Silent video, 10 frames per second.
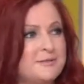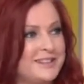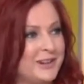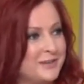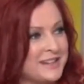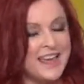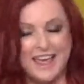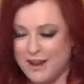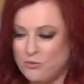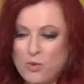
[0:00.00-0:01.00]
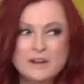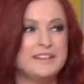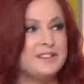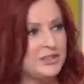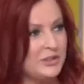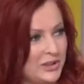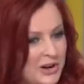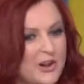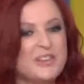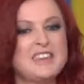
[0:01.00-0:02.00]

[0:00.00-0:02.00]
themselves and wanting to,